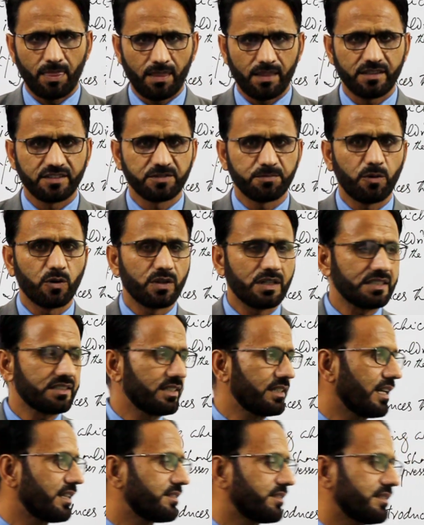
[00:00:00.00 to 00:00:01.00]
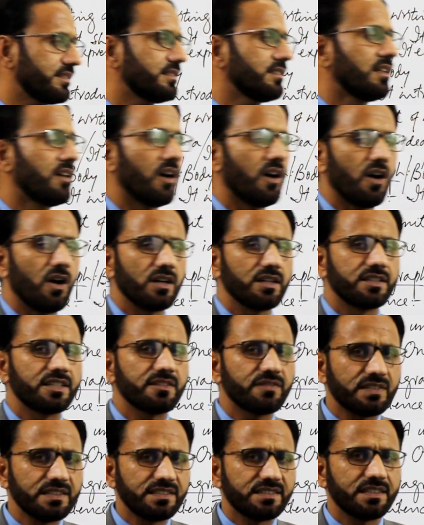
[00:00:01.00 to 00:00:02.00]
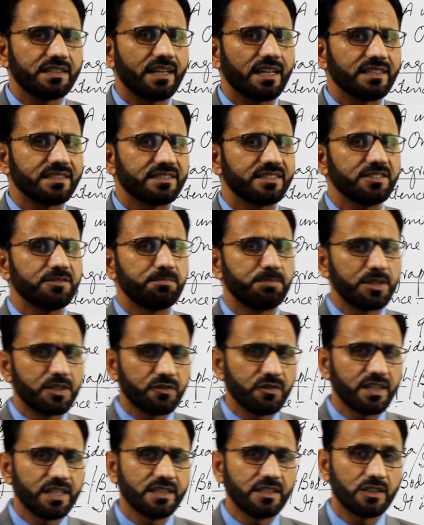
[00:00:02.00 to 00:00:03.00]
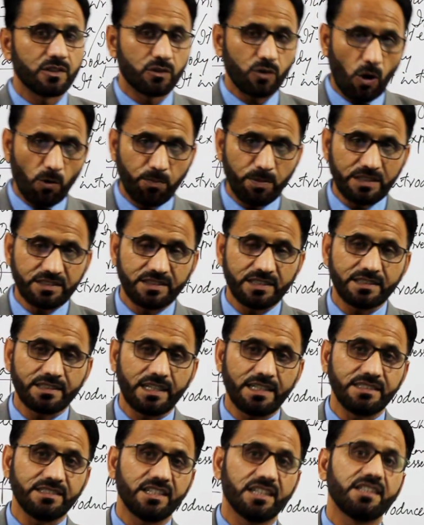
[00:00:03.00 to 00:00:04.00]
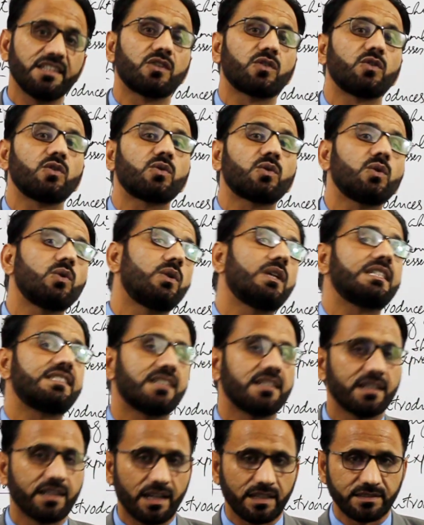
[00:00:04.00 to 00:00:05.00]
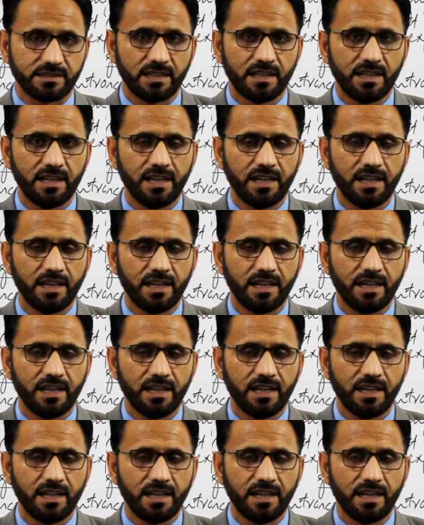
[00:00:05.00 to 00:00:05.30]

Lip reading: Supporting sentences are different sentences between the topic sentence and the concluding sentence.